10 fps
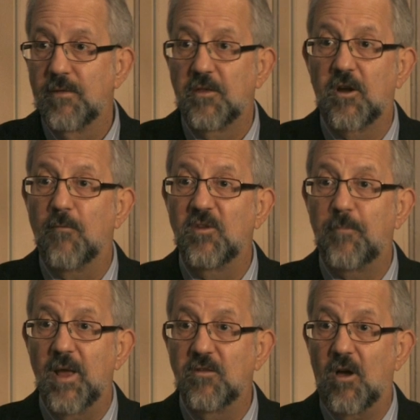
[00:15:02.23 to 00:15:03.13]
that the government
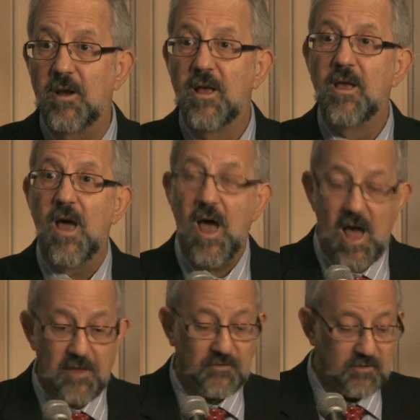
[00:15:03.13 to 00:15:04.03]
spends on
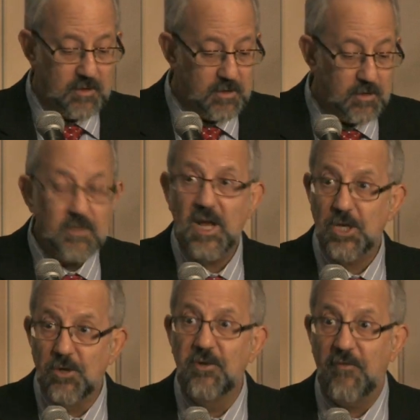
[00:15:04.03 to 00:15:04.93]
as
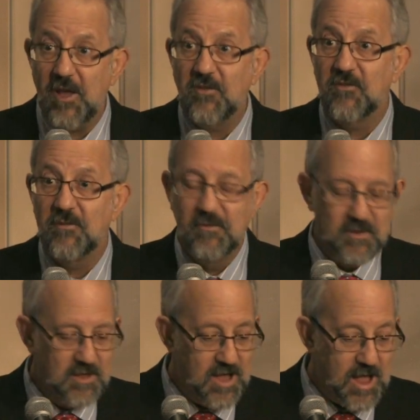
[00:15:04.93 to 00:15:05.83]
national defense.
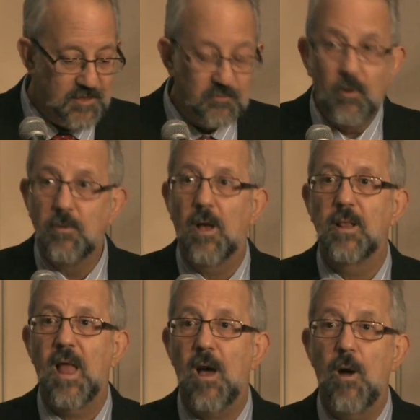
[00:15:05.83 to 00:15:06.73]
And this will
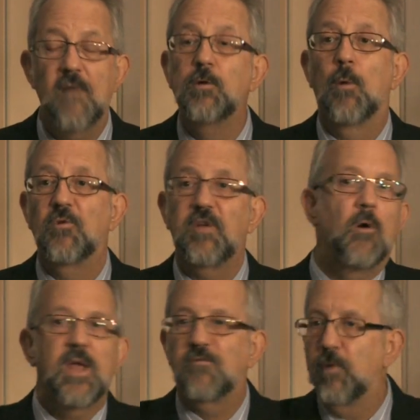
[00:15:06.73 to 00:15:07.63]
allow, everyone will say,
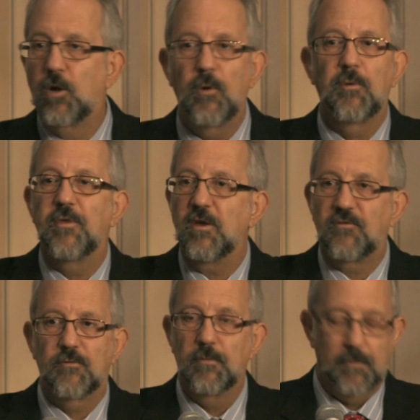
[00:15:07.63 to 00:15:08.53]
oh yes, we agree with
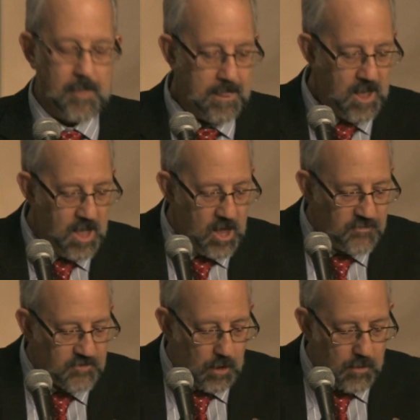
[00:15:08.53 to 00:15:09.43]
this.
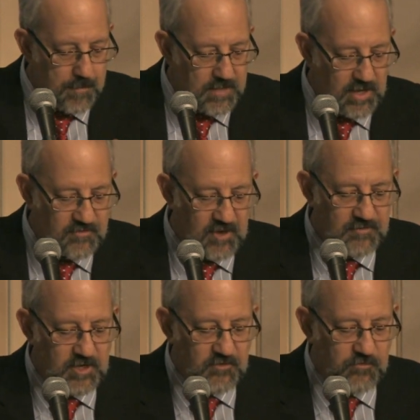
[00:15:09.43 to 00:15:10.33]
So he
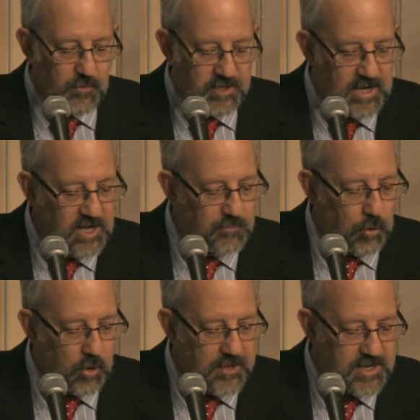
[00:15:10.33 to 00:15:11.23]
says, it is true in today's
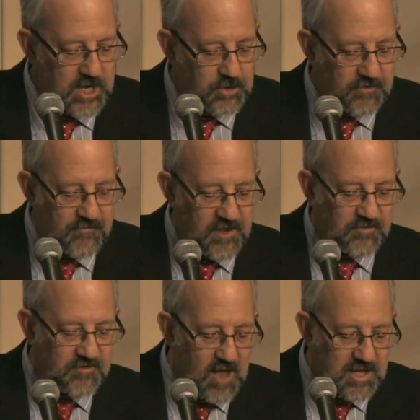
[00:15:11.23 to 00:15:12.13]
world that national defense
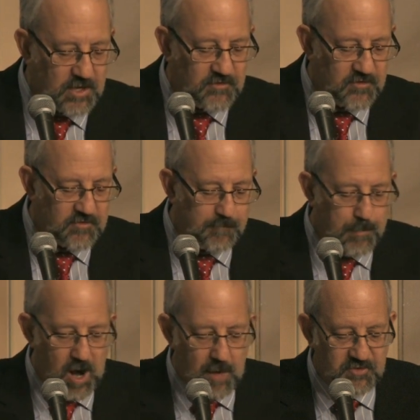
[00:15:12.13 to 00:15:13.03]
does not consist of
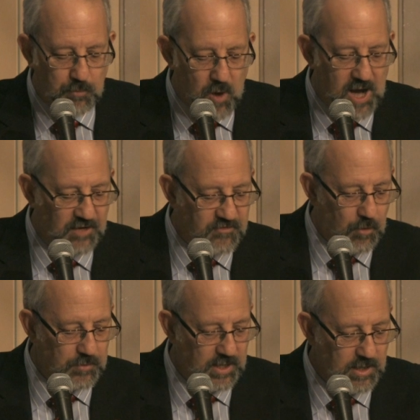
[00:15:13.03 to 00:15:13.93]
bombs and rockets
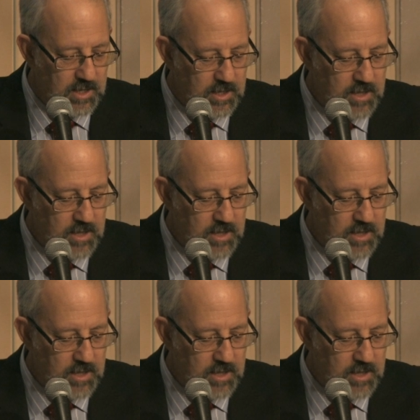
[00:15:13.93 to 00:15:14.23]
only.